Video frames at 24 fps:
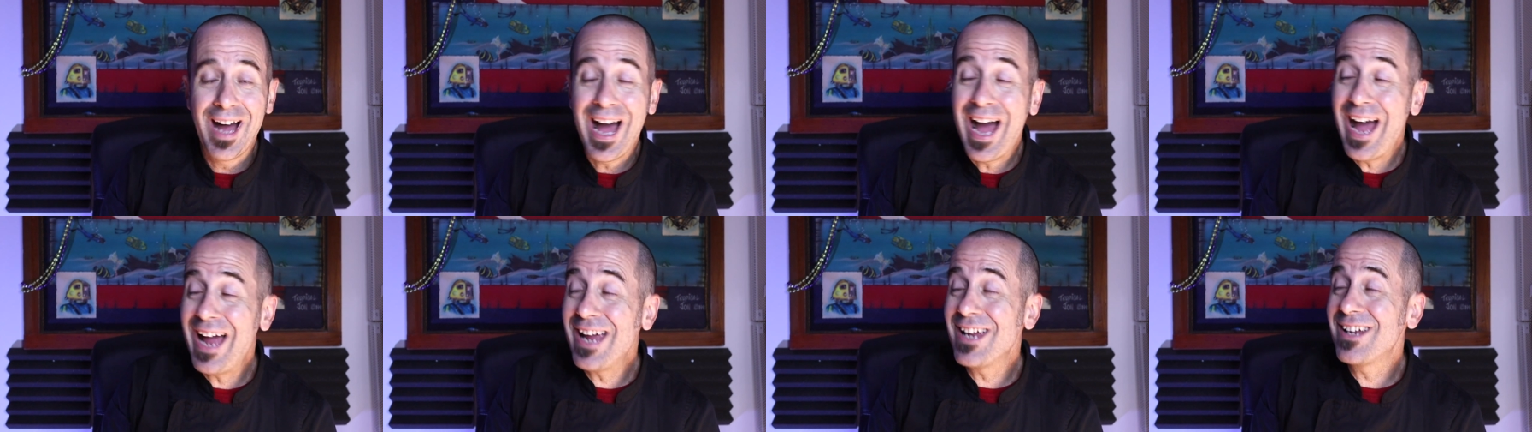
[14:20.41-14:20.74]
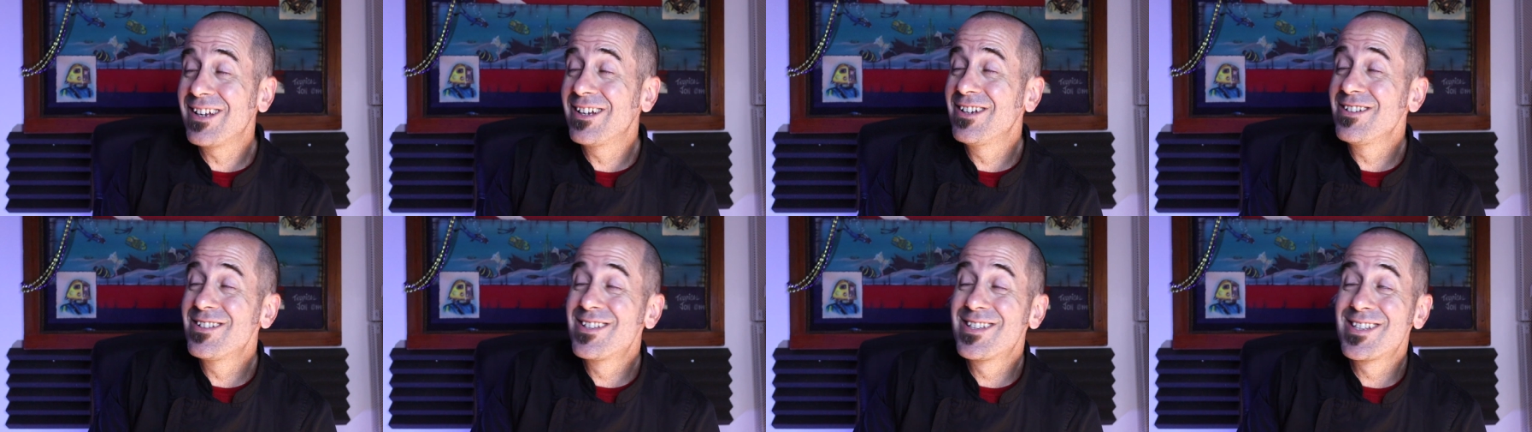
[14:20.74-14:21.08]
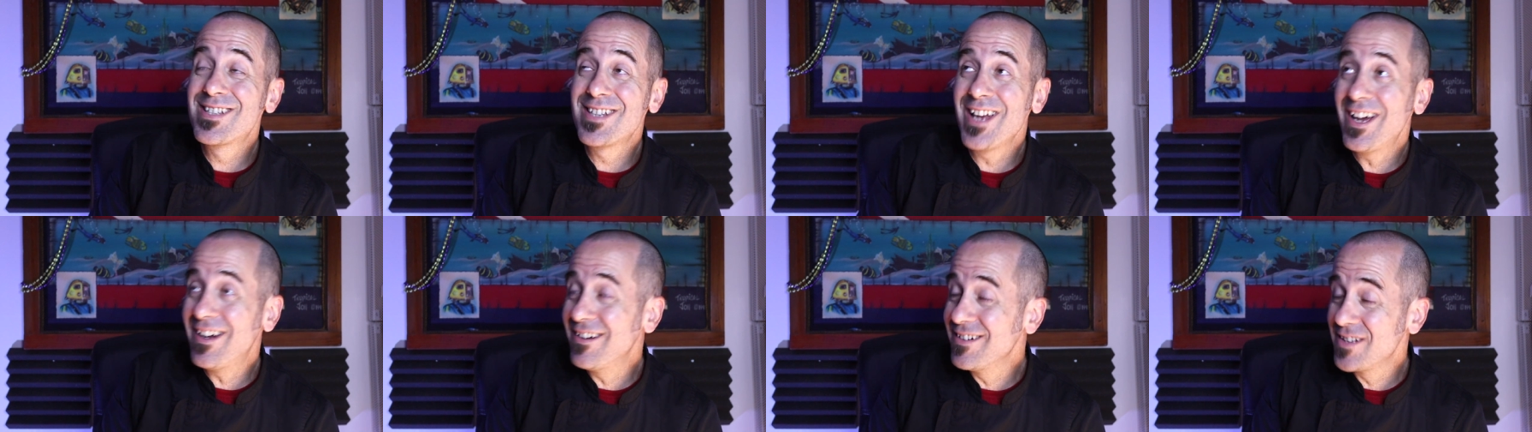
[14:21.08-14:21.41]
I could
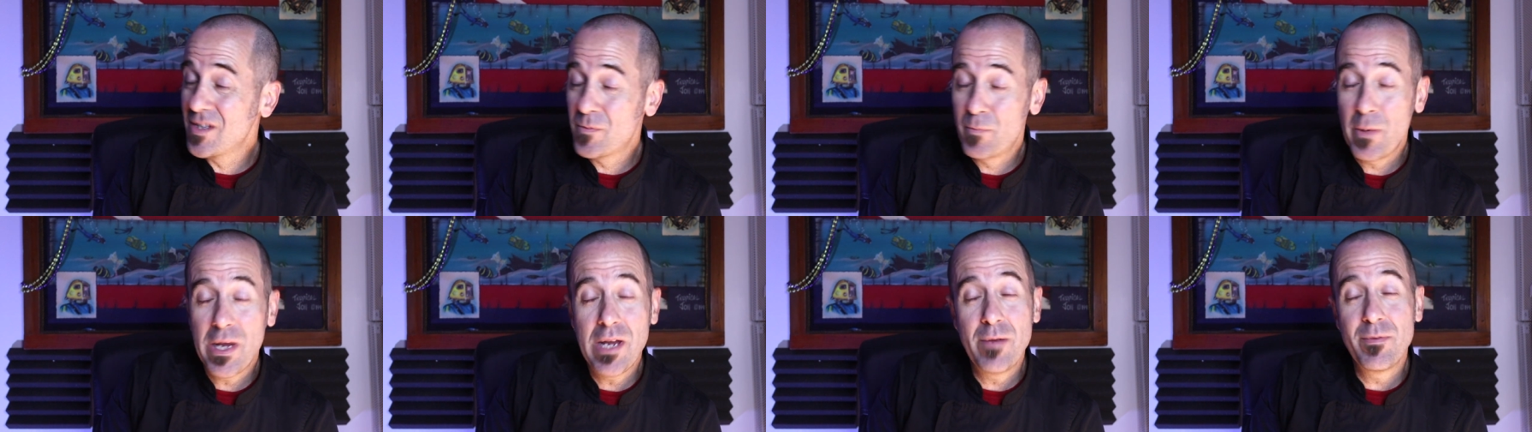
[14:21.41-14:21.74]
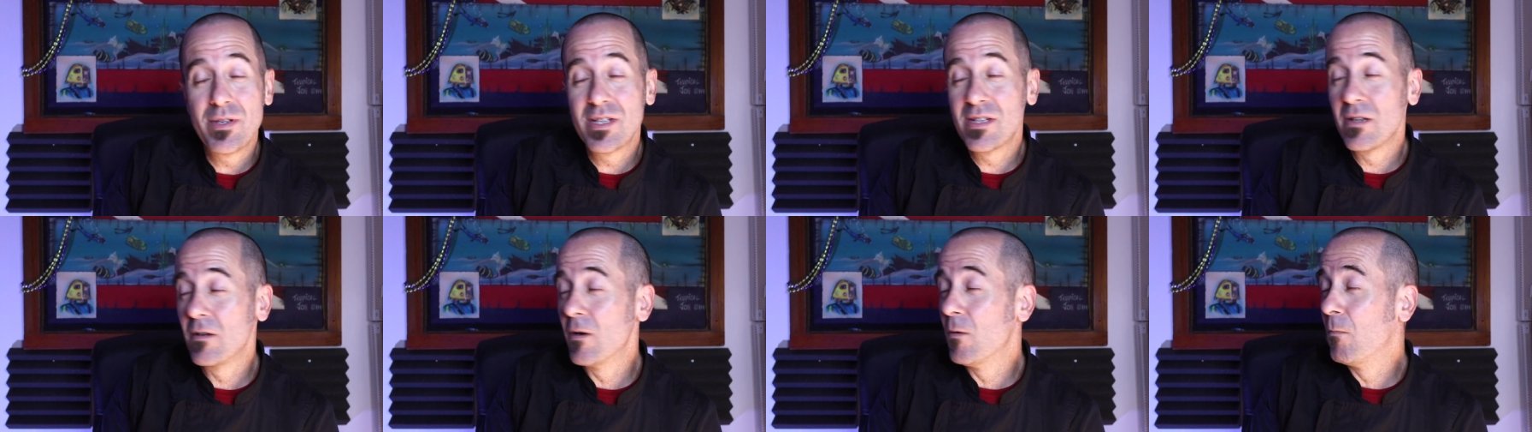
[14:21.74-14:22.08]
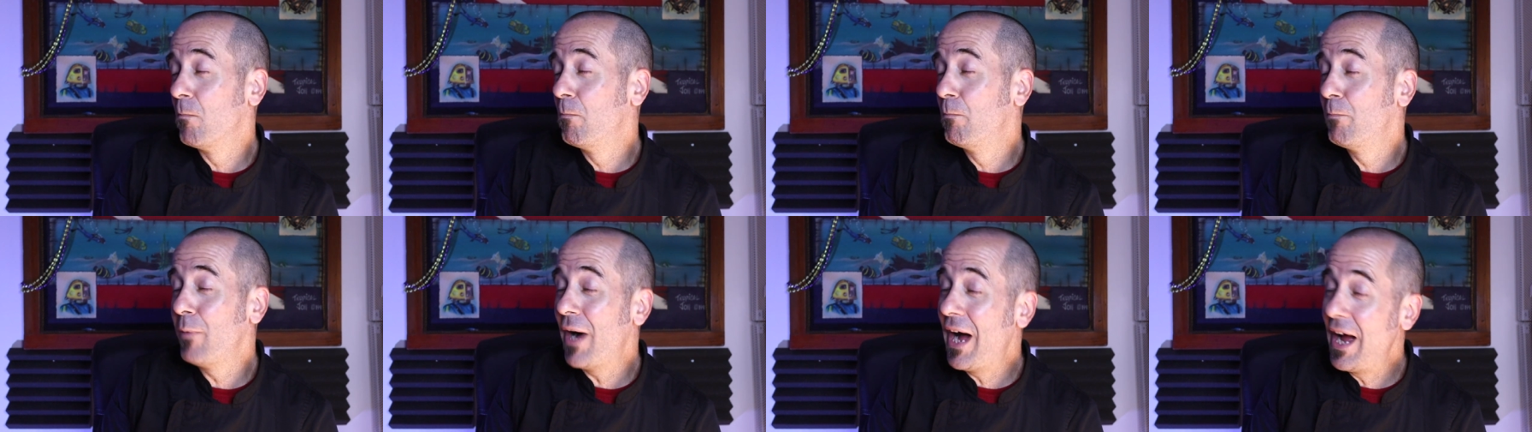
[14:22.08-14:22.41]
sell his babies and go
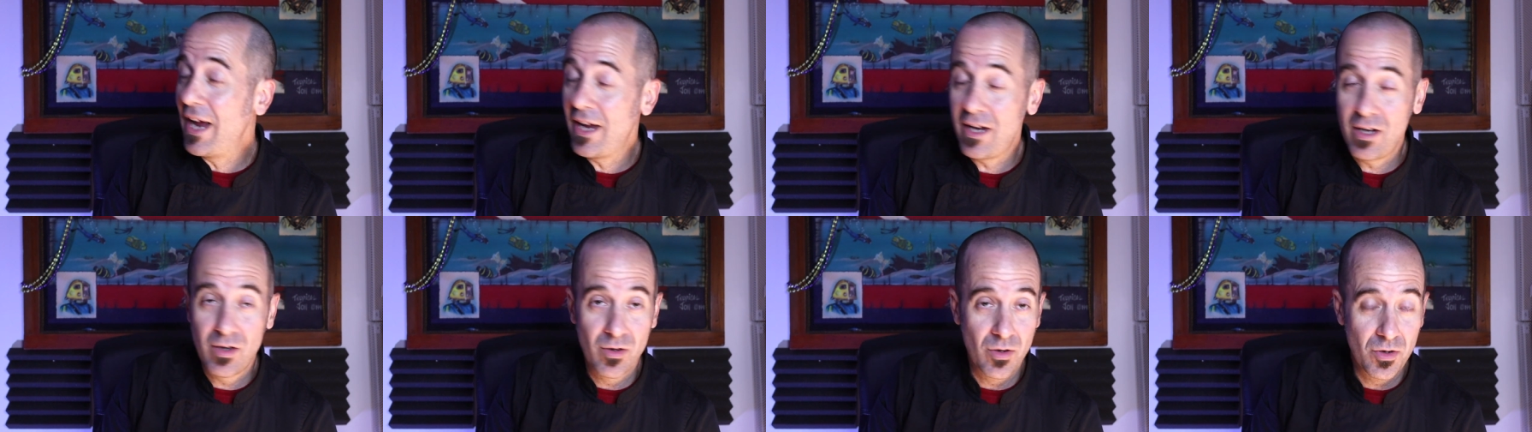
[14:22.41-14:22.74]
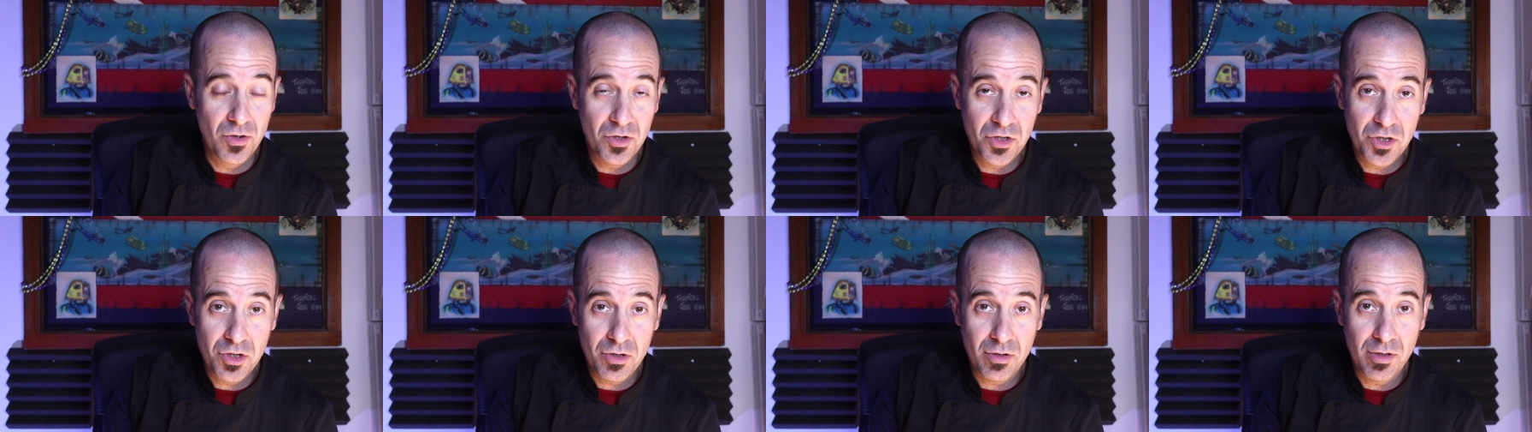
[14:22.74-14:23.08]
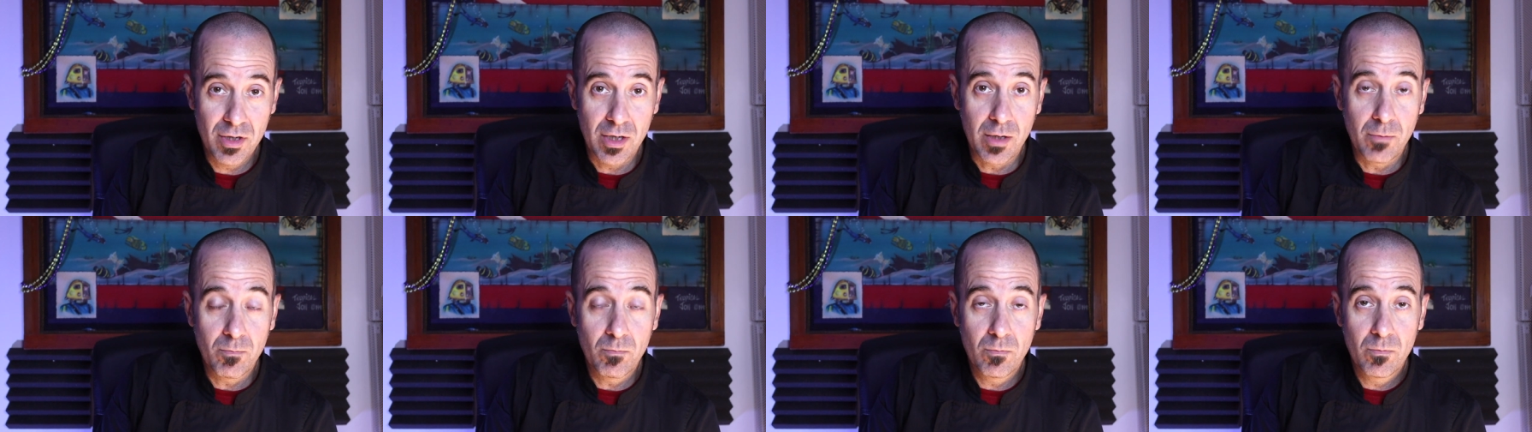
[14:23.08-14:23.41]
buy an orange
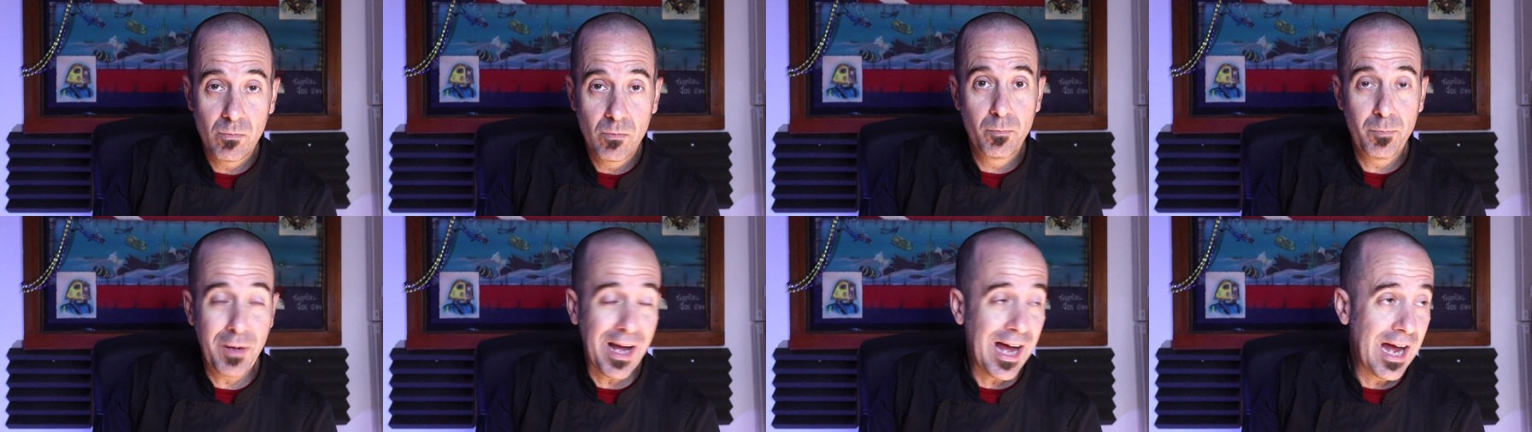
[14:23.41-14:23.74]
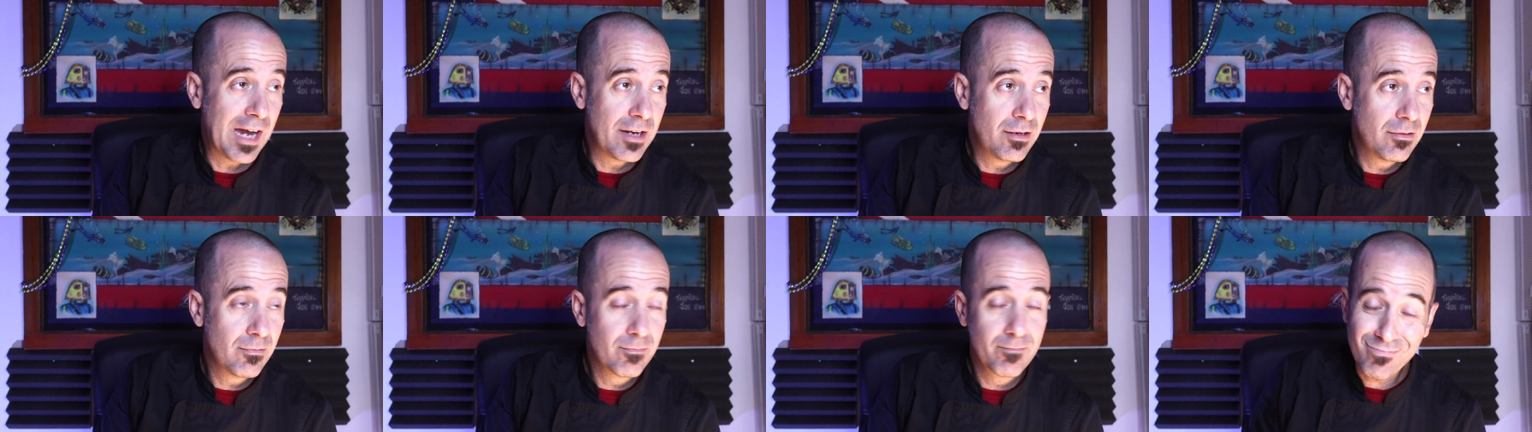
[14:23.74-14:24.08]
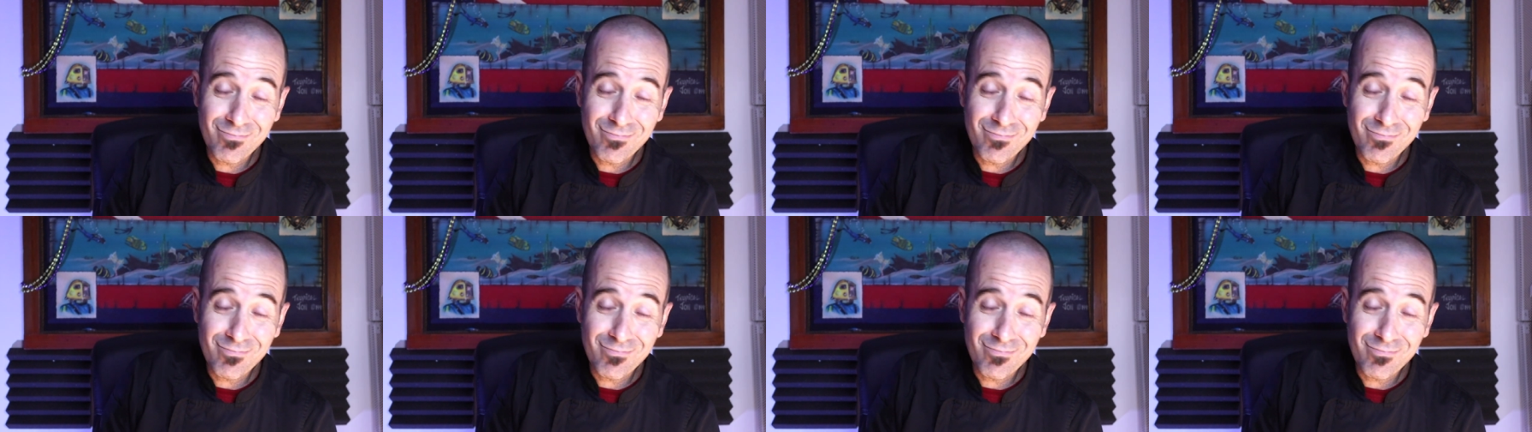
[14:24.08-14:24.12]
dream pie.